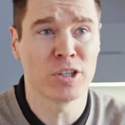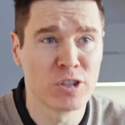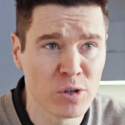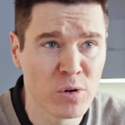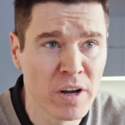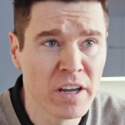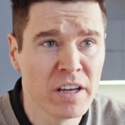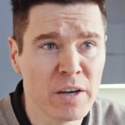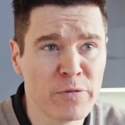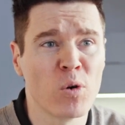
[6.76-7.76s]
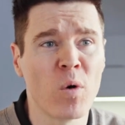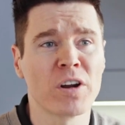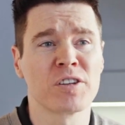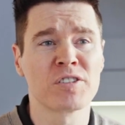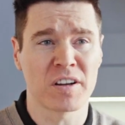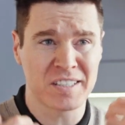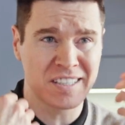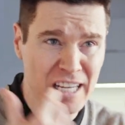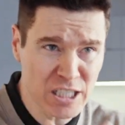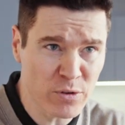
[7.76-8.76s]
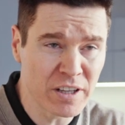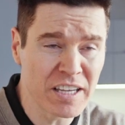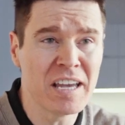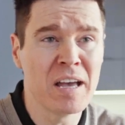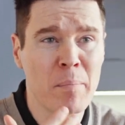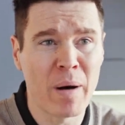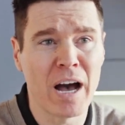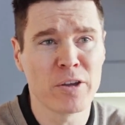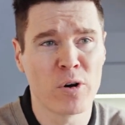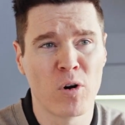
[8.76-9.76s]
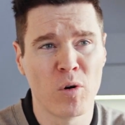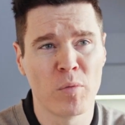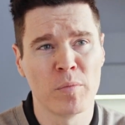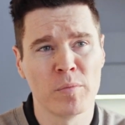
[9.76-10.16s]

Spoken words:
to do if you want to successfully buy your home.